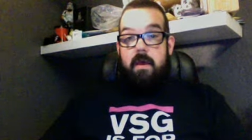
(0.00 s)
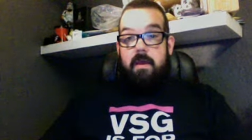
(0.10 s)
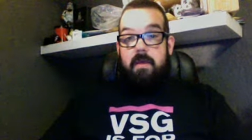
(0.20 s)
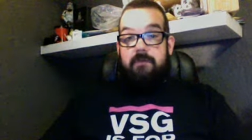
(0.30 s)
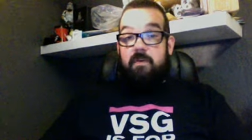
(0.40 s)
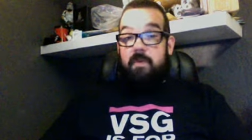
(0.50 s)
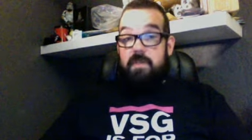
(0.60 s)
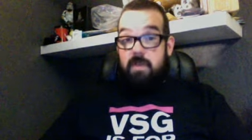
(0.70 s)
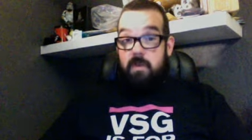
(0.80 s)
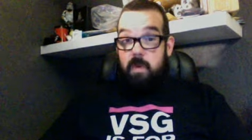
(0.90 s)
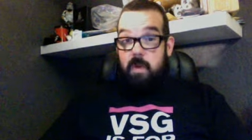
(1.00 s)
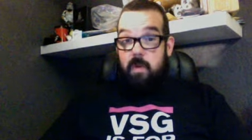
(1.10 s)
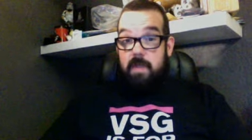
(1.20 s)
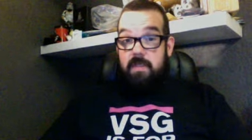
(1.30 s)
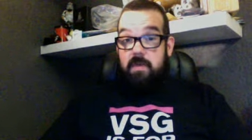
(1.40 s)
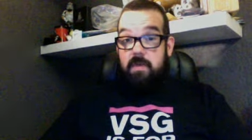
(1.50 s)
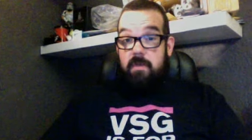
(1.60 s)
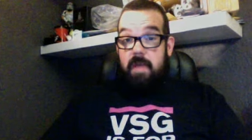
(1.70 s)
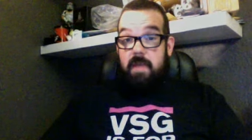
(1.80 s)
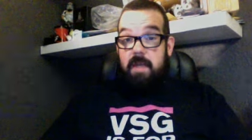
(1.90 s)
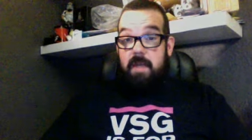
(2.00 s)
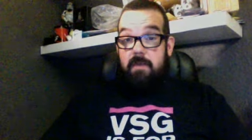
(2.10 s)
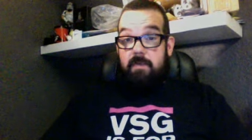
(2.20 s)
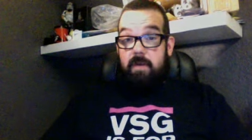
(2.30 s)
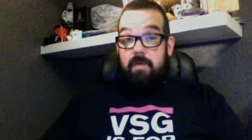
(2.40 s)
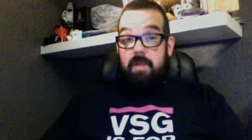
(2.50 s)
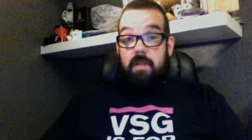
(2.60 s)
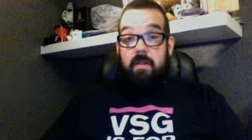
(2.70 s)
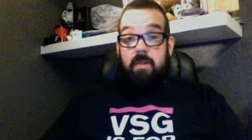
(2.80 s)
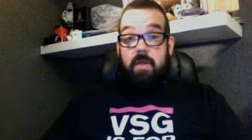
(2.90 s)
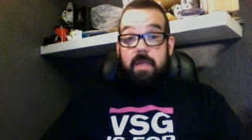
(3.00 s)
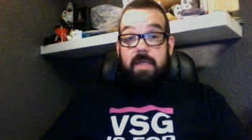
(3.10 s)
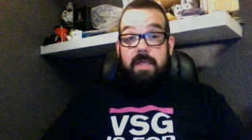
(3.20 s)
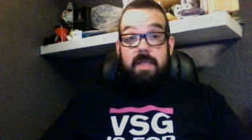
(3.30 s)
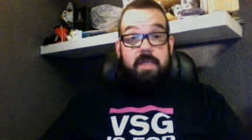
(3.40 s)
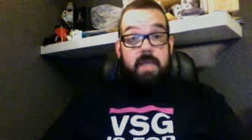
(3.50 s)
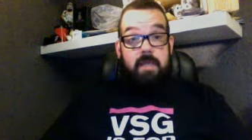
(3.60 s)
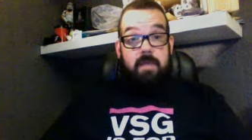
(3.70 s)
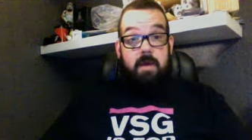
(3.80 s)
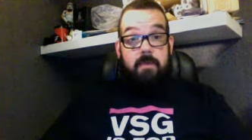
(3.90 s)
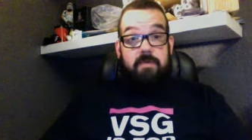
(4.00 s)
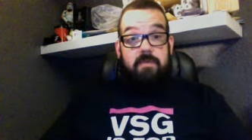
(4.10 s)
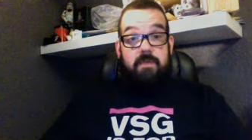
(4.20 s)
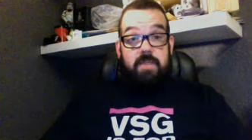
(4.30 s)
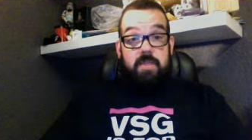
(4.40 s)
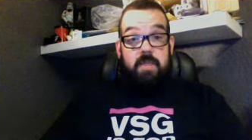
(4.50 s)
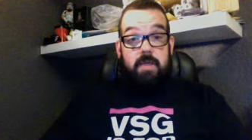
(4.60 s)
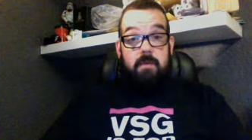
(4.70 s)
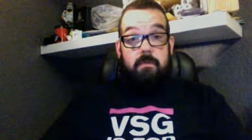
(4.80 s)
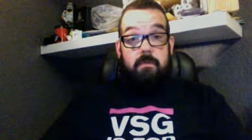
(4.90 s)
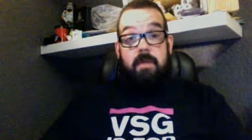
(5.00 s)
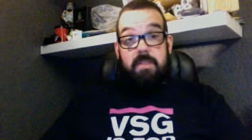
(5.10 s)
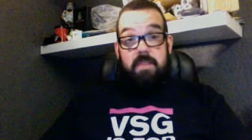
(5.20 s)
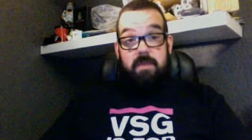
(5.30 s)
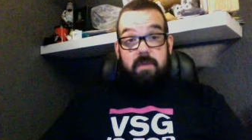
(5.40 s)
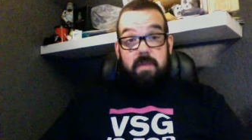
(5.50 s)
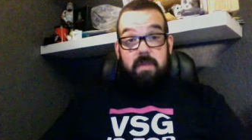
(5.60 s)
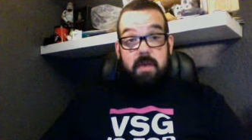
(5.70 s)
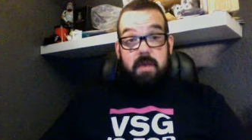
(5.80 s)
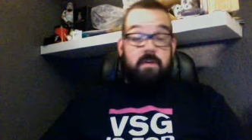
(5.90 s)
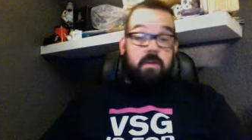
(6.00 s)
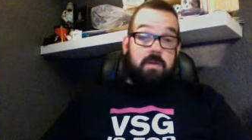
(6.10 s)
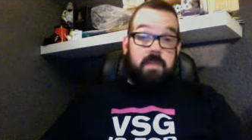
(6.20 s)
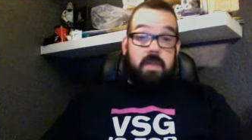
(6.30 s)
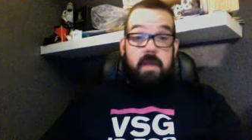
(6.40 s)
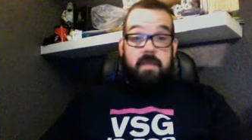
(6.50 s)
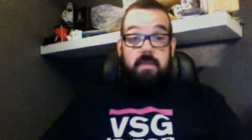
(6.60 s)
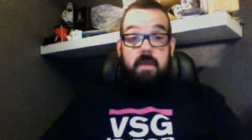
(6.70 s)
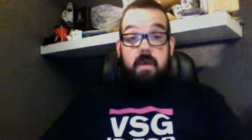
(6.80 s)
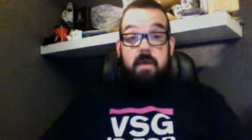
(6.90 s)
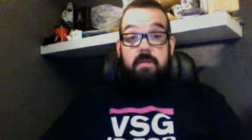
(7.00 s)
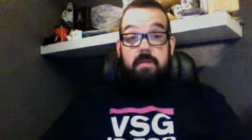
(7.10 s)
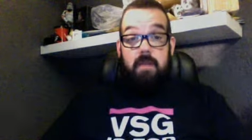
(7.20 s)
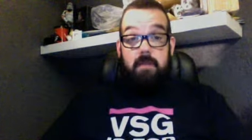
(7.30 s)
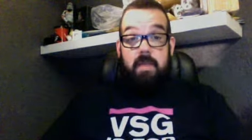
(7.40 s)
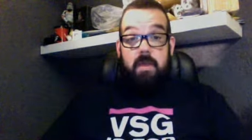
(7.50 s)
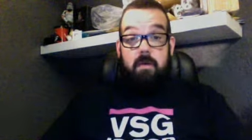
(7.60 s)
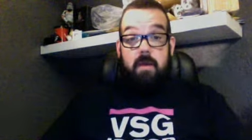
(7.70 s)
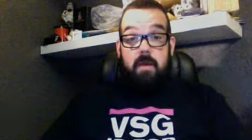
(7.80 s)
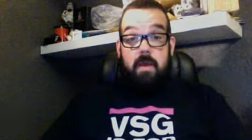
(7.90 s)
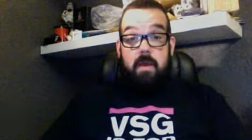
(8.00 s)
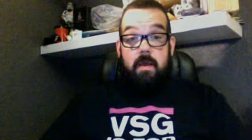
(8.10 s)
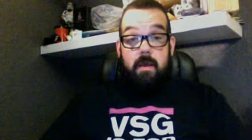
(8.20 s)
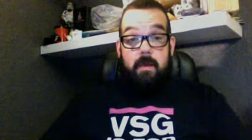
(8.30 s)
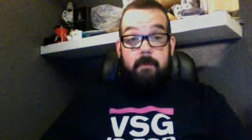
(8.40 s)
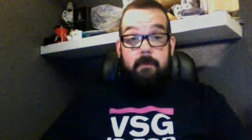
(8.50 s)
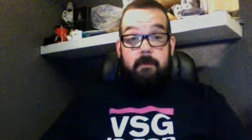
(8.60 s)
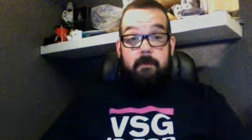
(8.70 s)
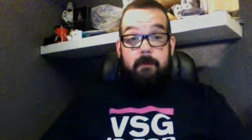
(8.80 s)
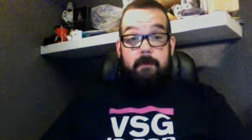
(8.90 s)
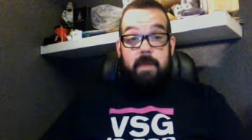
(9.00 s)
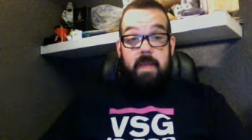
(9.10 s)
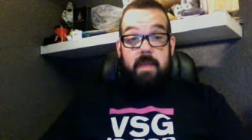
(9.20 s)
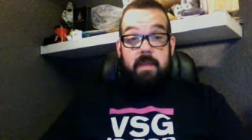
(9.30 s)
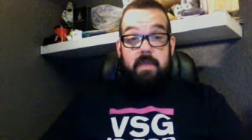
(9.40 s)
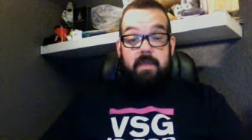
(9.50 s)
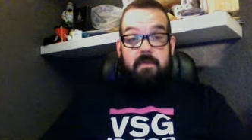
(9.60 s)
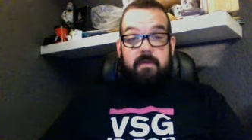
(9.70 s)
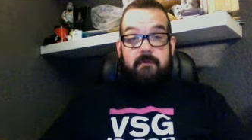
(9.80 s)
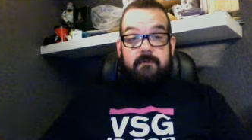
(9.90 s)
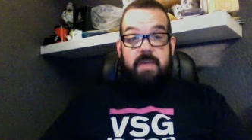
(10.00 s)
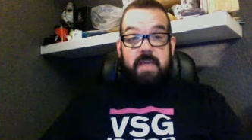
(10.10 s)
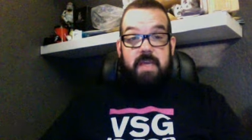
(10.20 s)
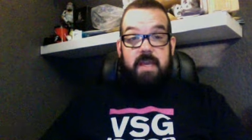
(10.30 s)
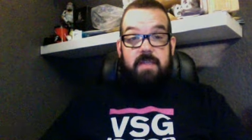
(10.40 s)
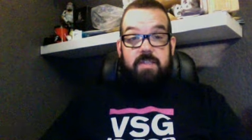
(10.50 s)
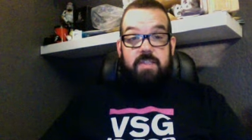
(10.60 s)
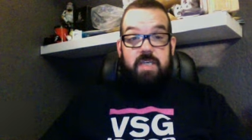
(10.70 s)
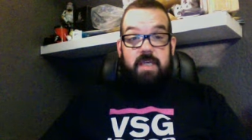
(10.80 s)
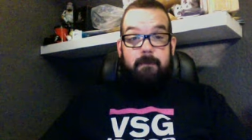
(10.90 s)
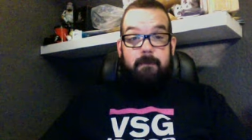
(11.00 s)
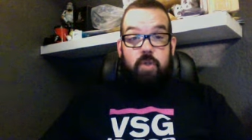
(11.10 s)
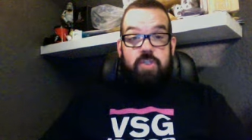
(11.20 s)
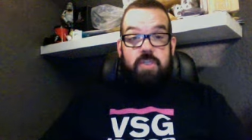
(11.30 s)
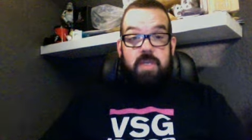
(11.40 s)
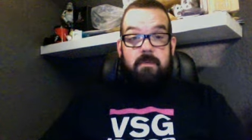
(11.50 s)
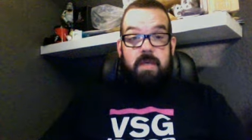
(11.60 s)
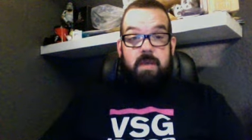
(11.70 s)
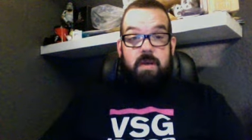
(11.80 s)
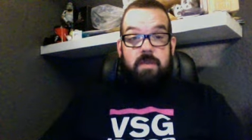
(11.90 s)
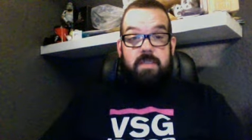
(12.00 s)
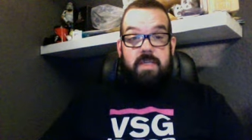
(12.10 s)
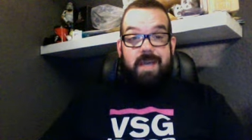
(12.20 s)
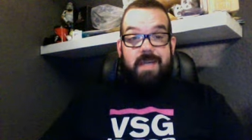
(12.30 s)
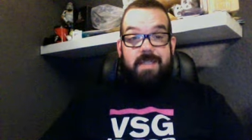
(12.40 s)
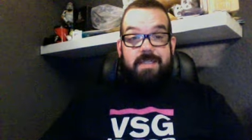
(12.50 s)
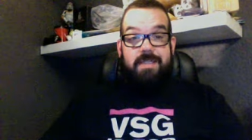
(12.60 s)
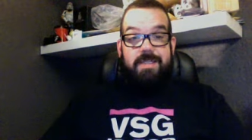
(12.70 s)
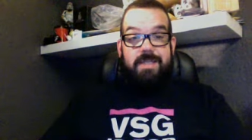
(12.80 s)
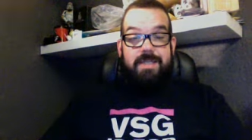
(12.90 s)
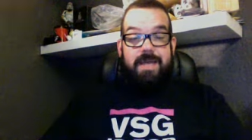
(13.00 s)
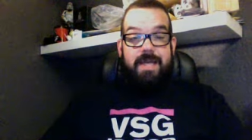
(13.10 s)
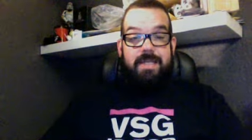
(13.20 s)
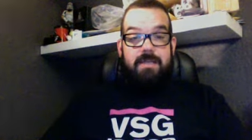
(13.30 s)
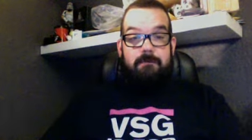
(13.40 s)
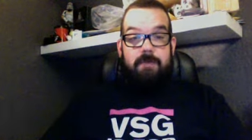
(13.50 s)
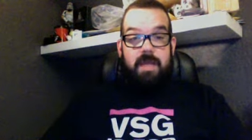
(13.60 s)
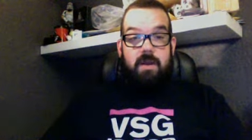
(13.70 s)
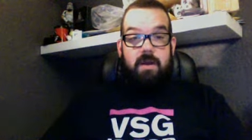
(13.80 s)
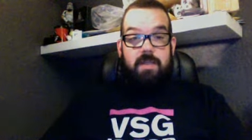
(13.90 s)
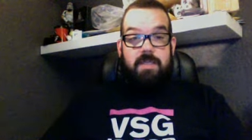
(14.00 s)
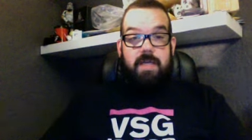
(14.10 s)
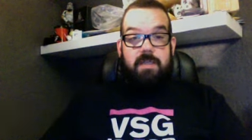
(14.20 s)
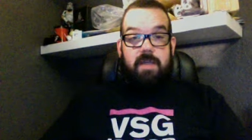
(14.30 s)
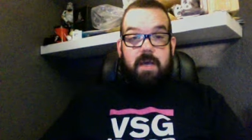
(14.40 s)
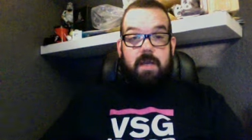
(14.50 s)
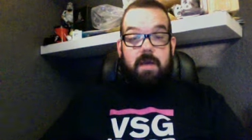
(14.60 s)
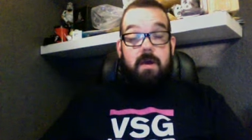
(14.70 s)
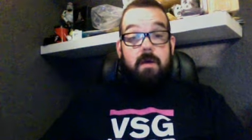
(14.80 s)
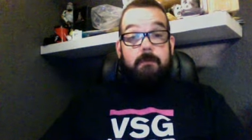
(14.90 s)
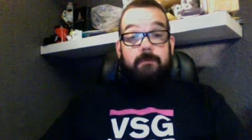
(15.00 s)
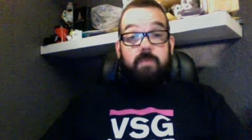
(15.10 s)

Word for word: if there is a request or a demand, I could probably look into getting tank tops for the gym and stuff like that for the girls and the guys. So let me know. Um, but again, it's VSG M-E-R-C-H, M E R C H dot bigcartel dot com.